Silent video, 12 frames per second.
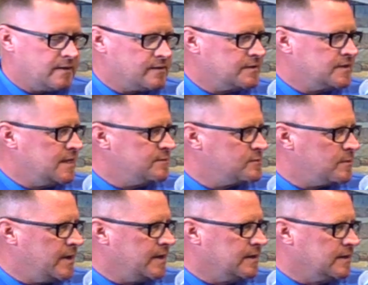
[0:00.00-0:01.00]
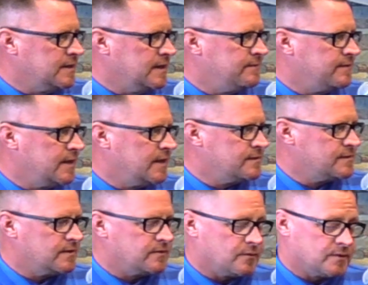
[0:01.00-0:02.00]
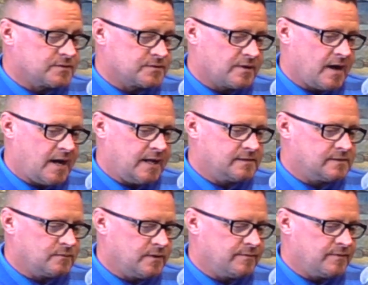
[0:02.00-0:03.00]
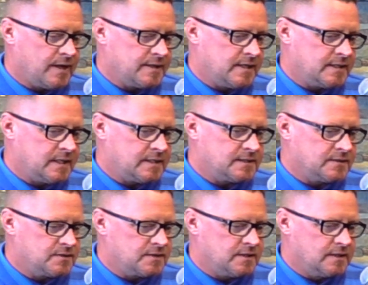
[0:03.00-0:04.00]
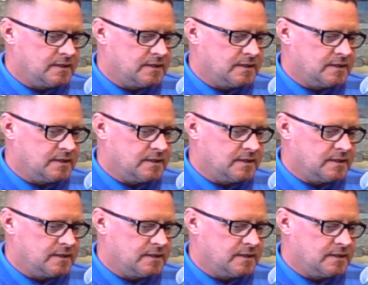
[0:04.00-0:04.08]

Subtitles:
is our team's playing good defense and throwing strikes, and we have not done that this year.